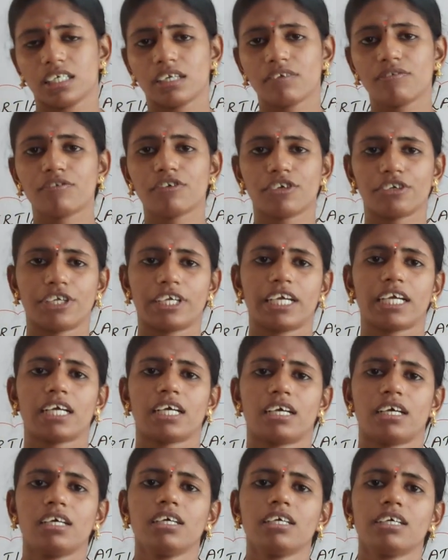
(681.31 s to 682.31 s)
If you take
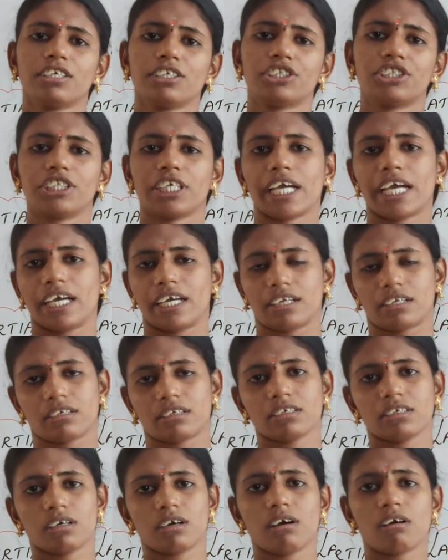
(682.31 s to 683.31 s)
a chair
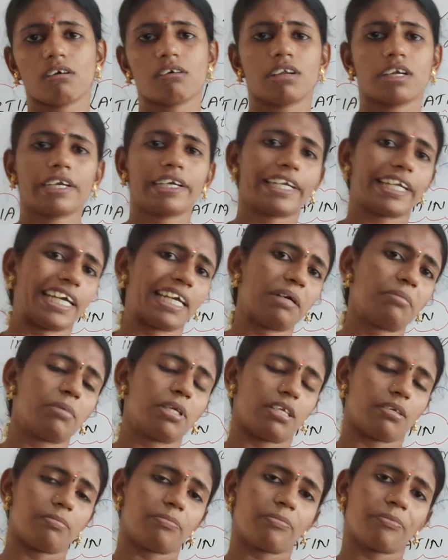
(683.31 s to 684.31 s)
or a
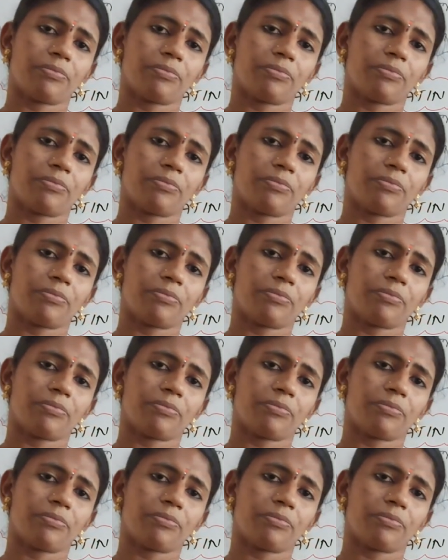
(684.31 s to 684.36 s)
table,